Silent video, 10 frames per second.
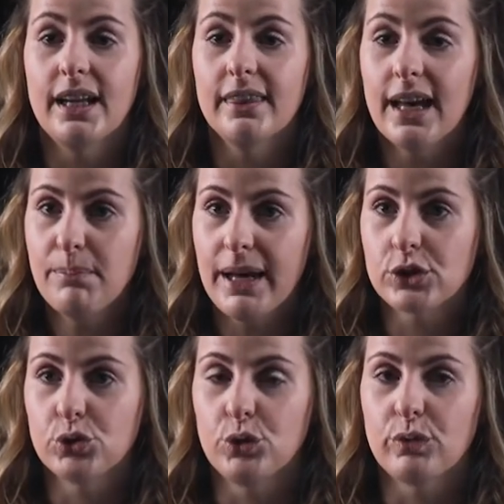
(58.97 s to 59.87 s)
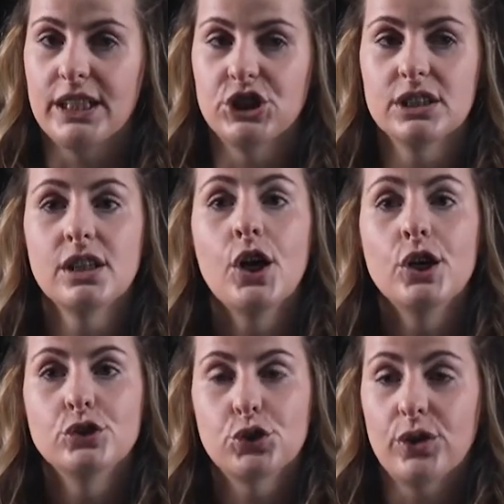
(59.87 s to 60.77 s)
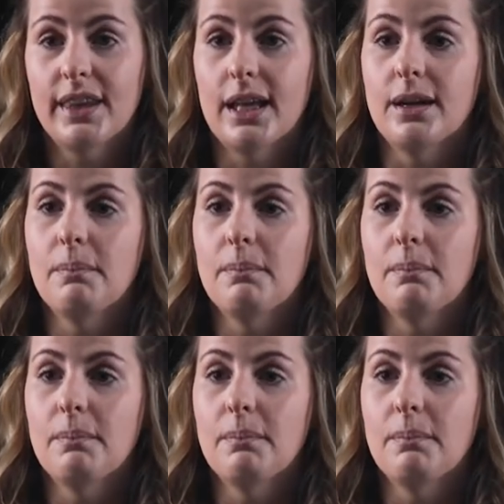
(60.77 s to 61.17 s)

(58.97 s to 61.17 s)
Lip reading: in that pectoral region to then